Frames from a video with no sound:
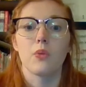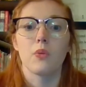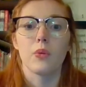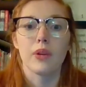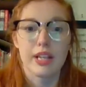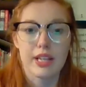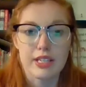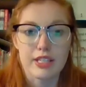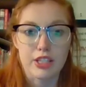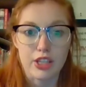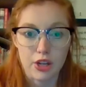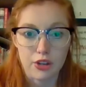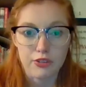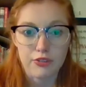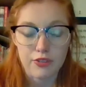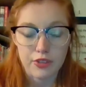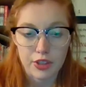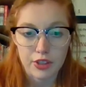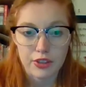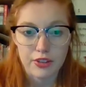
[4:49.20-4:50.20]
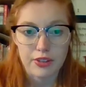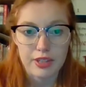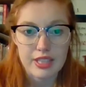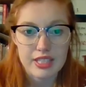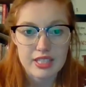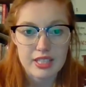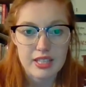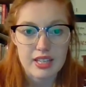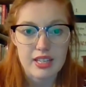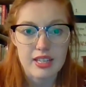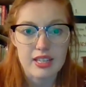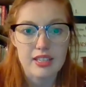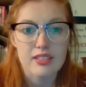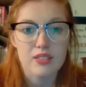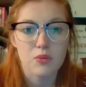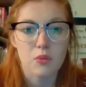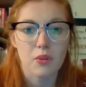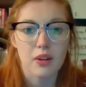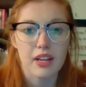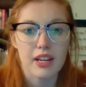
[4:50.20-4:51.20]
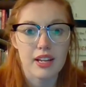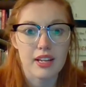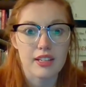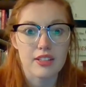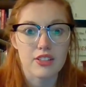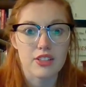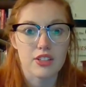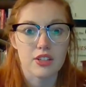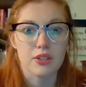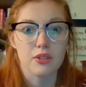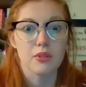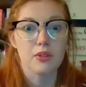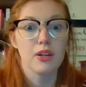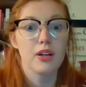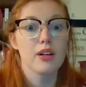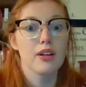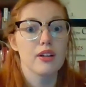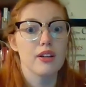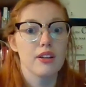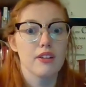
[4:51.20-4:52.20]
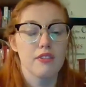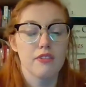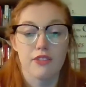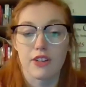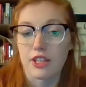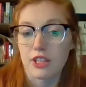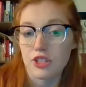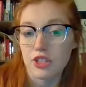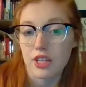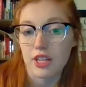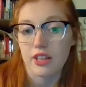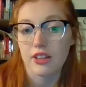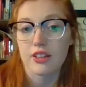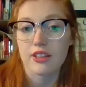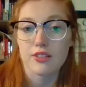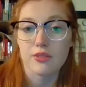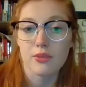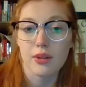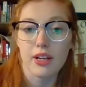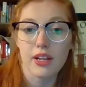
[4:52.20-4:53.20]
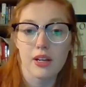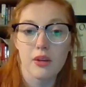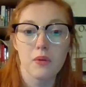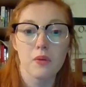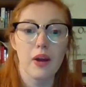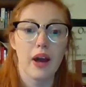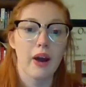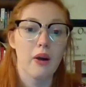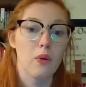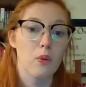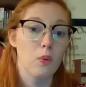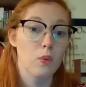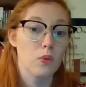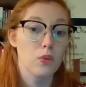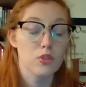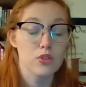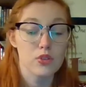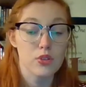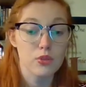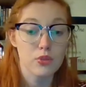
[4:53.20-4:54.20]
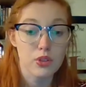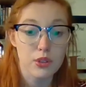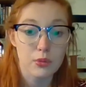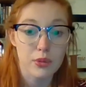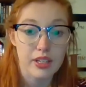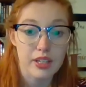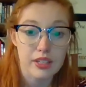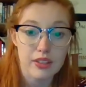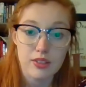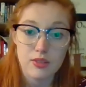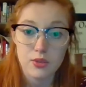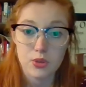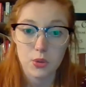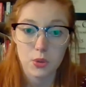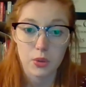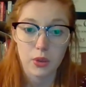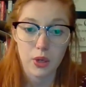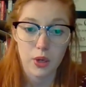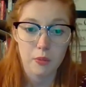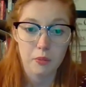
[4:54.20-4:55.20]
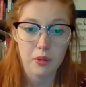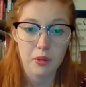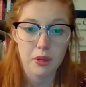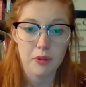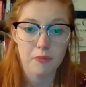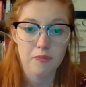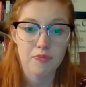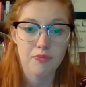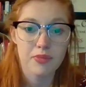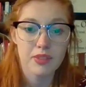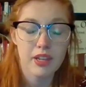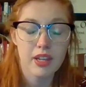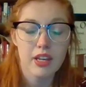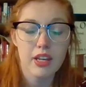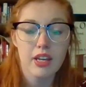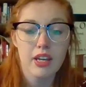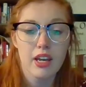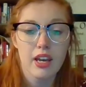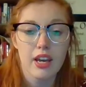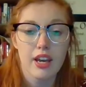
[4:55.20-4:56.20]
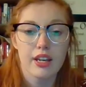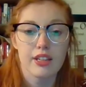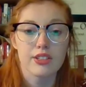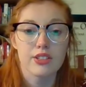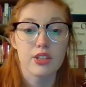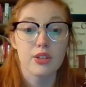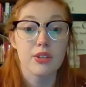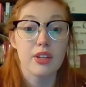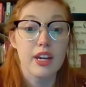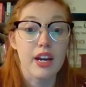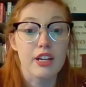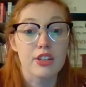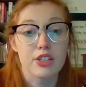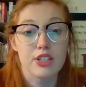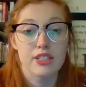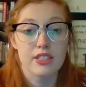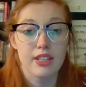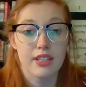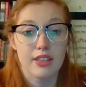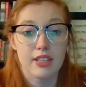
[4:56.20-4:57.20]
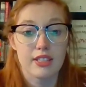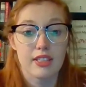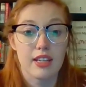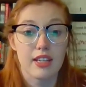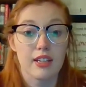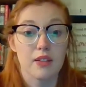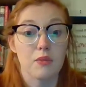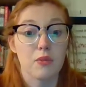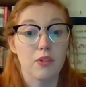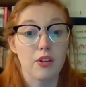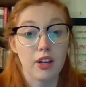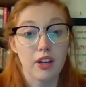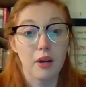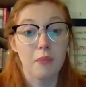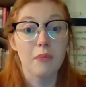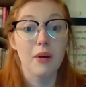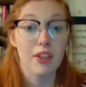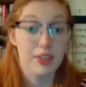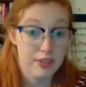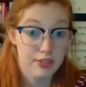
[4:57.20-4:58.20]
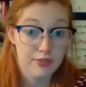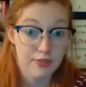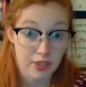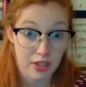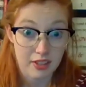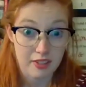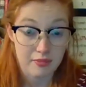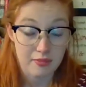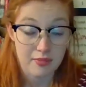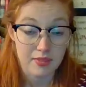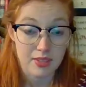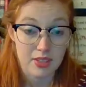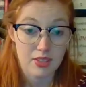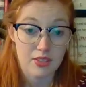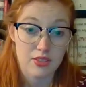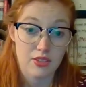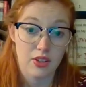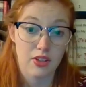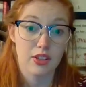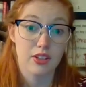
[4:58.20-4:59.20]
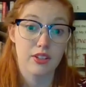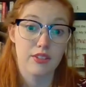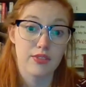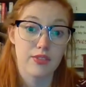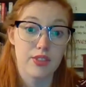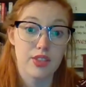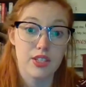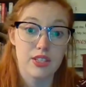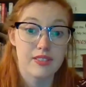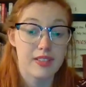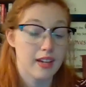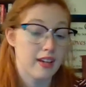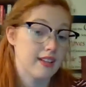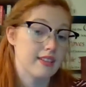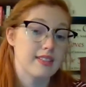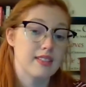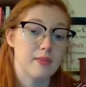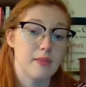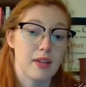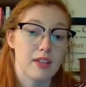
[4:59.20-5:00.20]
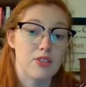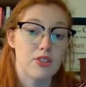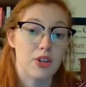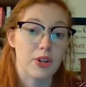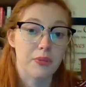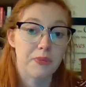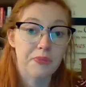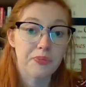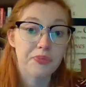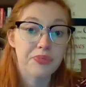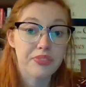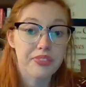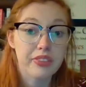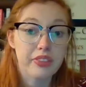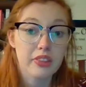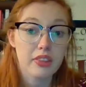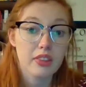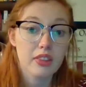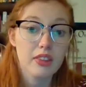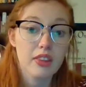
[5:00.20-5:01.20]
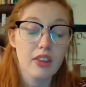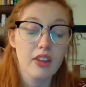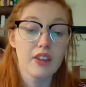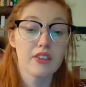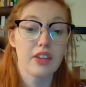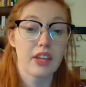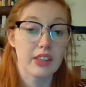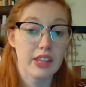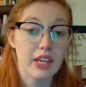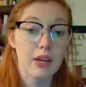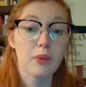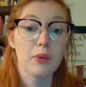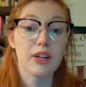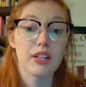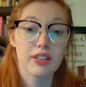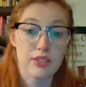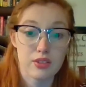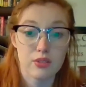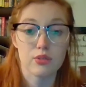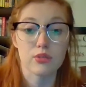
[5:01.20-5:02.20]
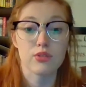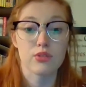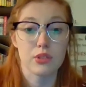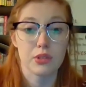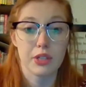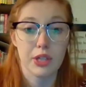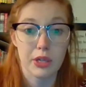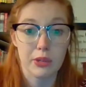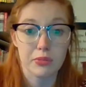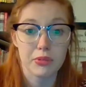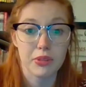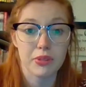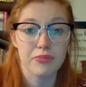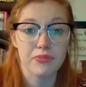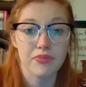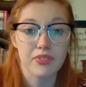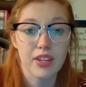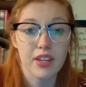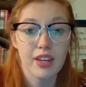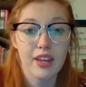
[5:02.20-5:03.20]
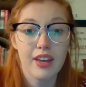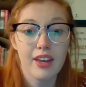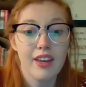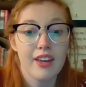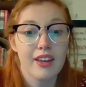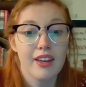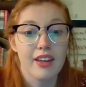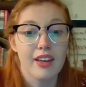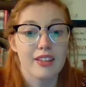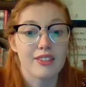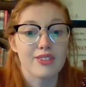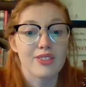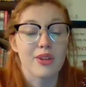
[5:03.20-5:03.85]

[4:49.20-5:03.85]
we need to go further into this. We need to finish getting this ready. How soon can we get the store open? And so they actually set the date a month from the start of the second semester that they wanted the school store open. And